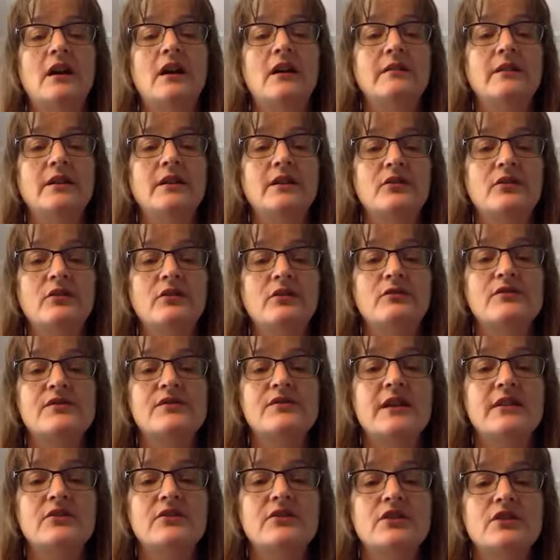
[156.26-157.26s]
in her
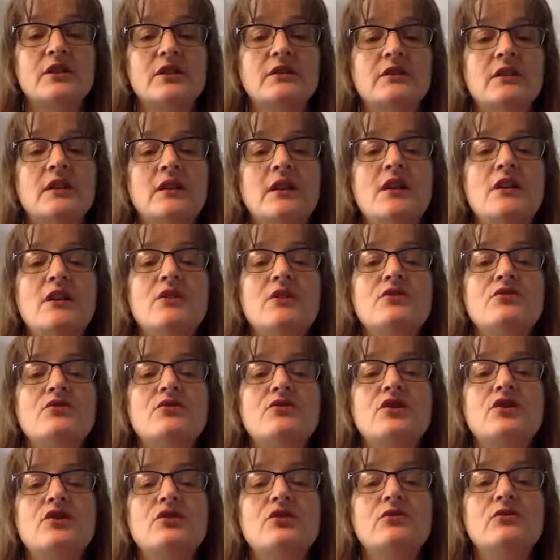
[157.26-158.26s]
session
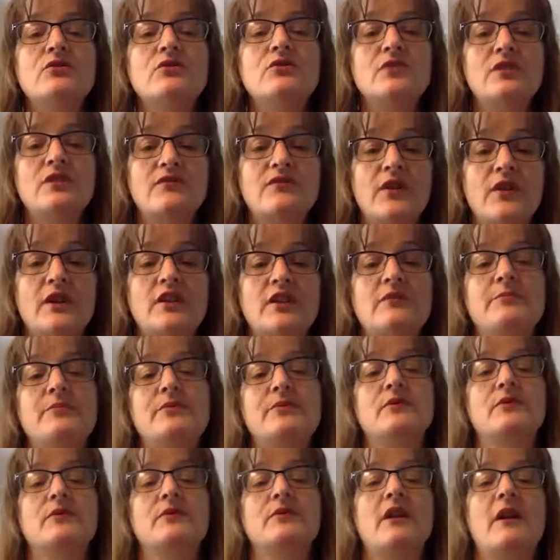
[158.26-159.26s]
to the
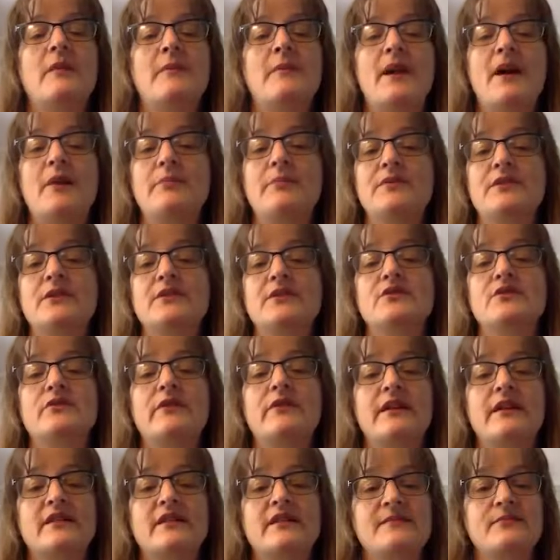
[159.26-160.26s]
developer about potential
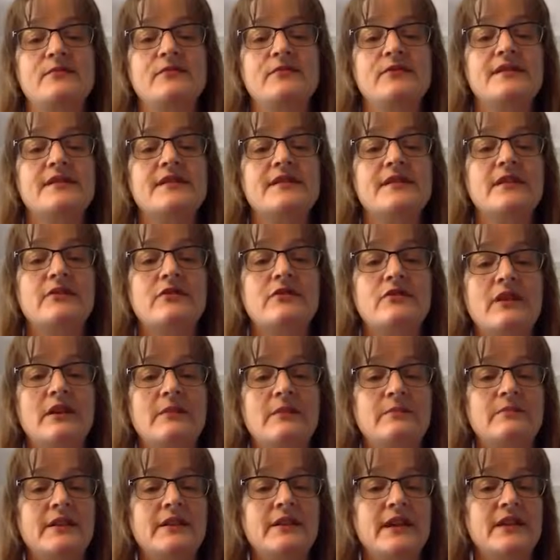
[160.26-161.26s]
exploits in their
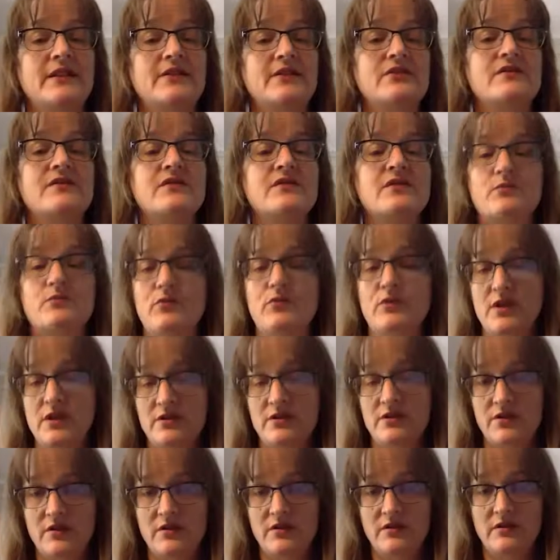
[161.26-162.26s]
applications in
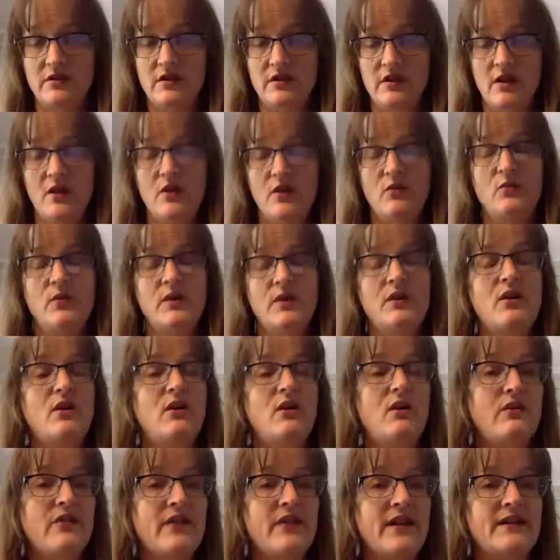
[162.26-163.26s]
production. We
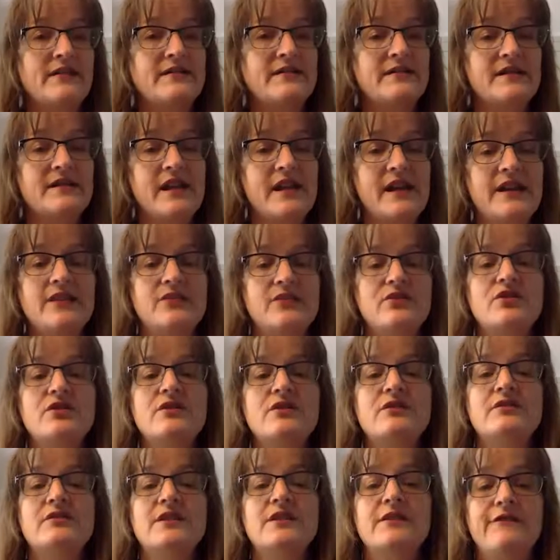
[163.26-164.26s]
call that stage
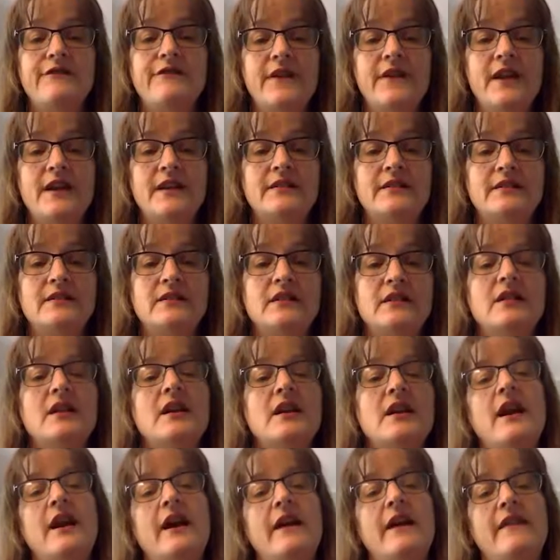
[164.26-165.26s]
defend,
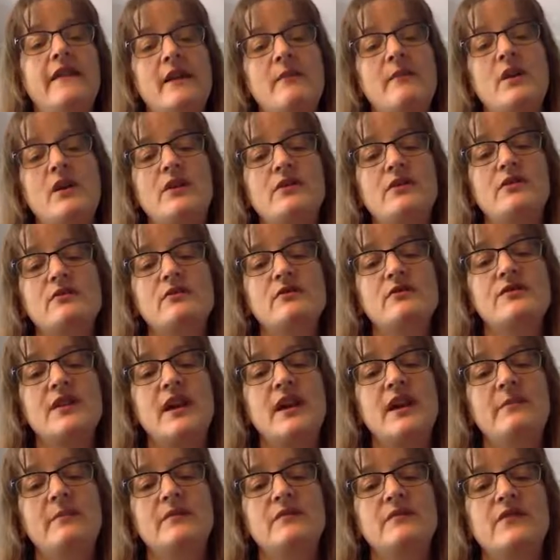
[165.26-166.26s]
and that monitors
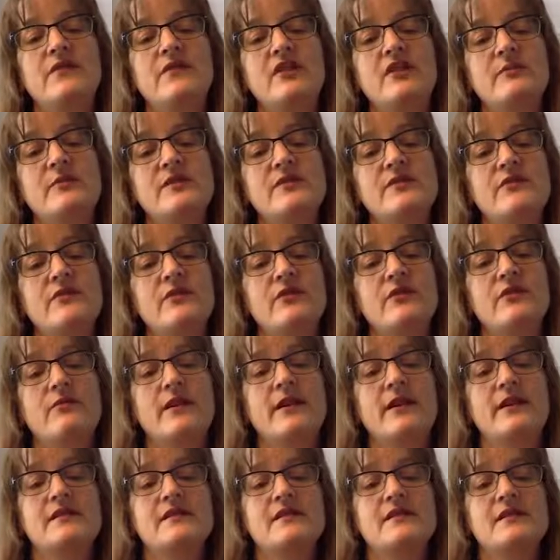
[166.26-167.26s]
app environments for
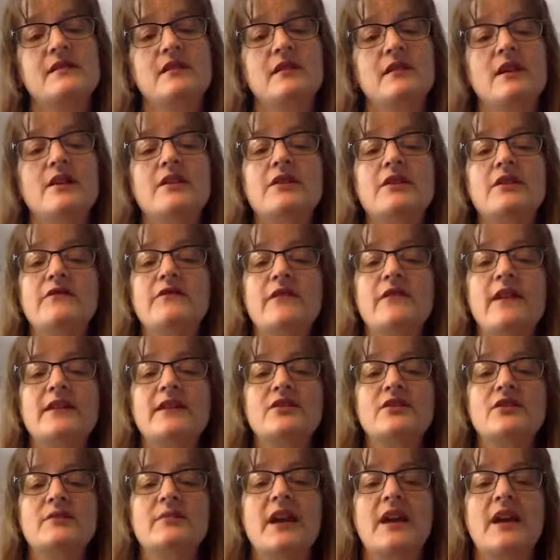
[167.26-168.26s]
threats. The
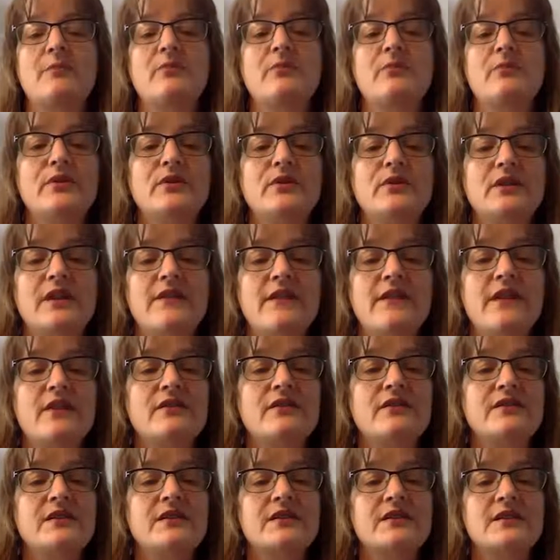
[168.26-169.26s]
flagship capability there
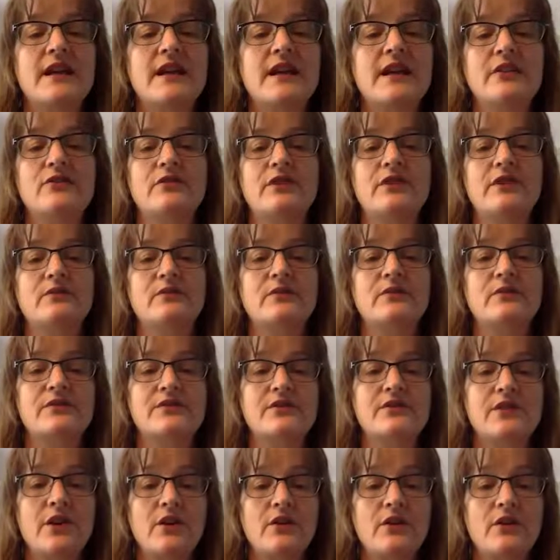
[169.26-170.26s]
is container network
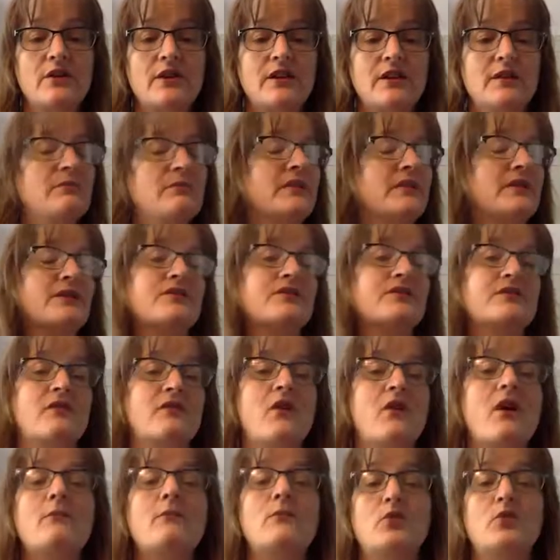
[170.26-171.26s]
security, but there's a
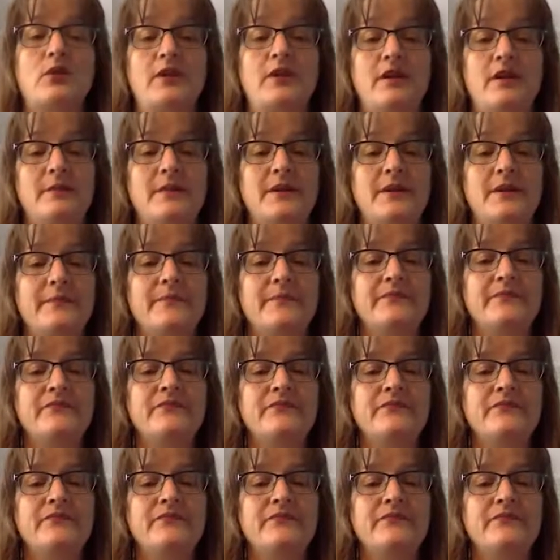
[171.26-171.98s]
lot more coming.